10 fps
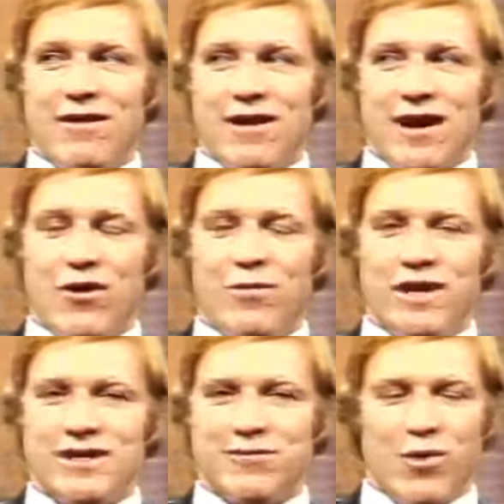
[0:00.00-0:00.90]
I hope he
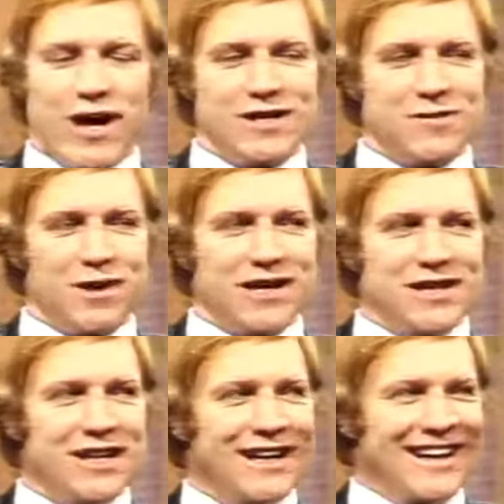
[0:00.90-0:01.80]
isn't watching because
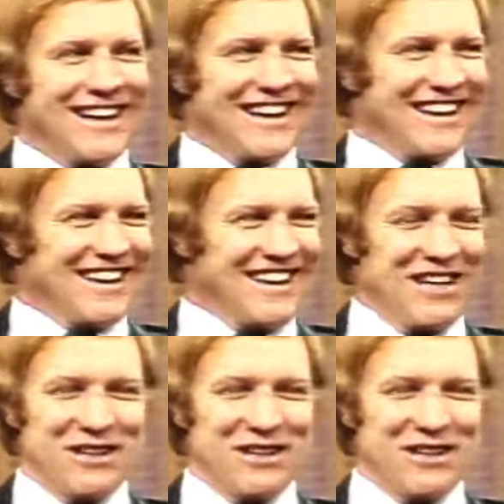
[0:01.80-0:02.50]
he, he